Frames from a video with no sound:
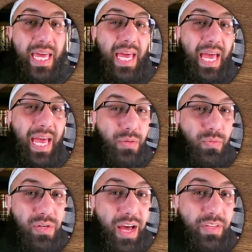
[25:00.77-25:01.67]
And when you
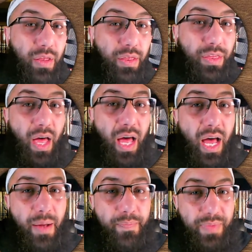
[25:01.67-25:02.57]
have the dha,
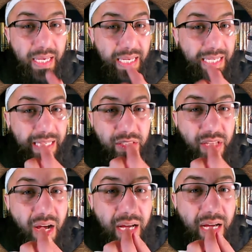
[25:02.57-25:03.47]
your
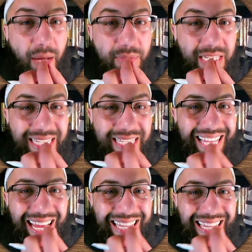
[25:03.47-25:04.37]
tongue comes
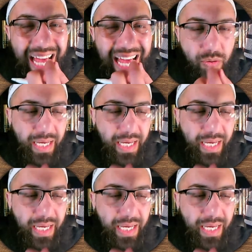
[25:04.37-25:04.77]
slightly out. Okay?